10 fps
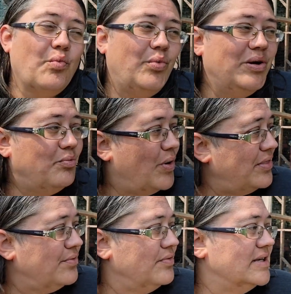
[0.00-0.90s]
we
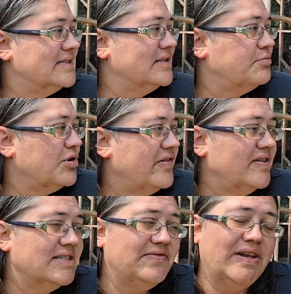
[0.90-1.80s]
went through this in the
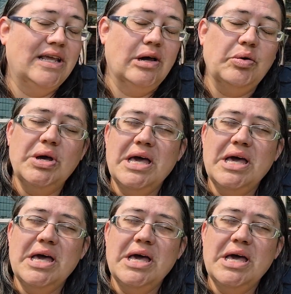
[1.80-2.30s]
previous video,